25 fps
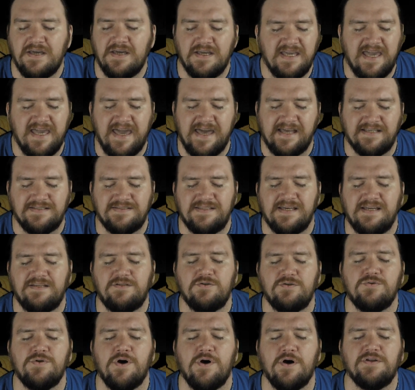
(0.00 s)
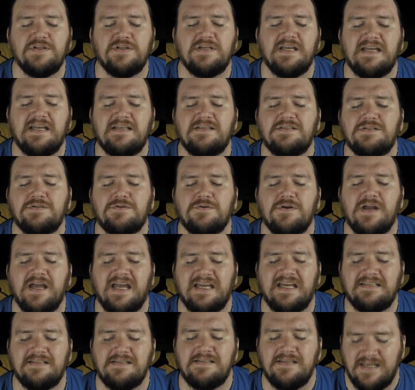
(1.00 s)
Yes, they do not
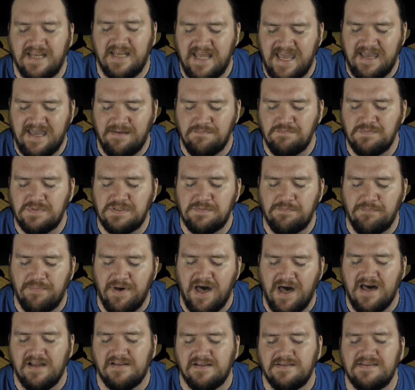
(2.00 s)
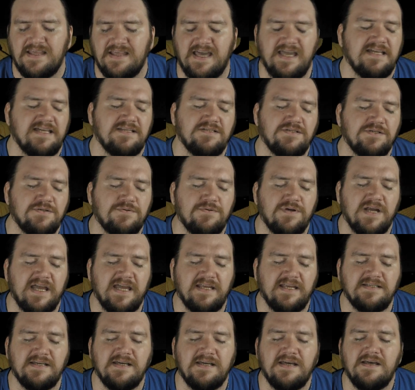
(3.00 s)
integrate names, but they
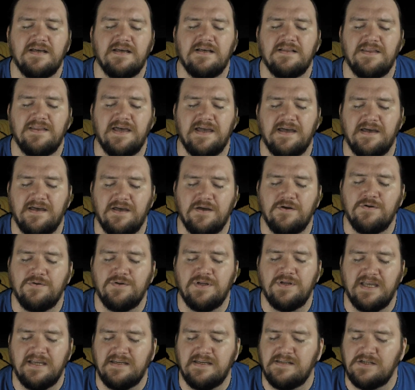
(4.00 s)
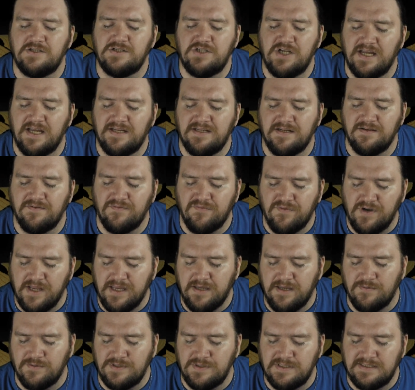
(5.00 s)
integrate their own energetic
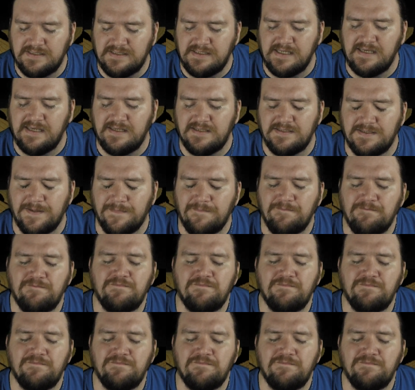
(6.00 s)
frequencies.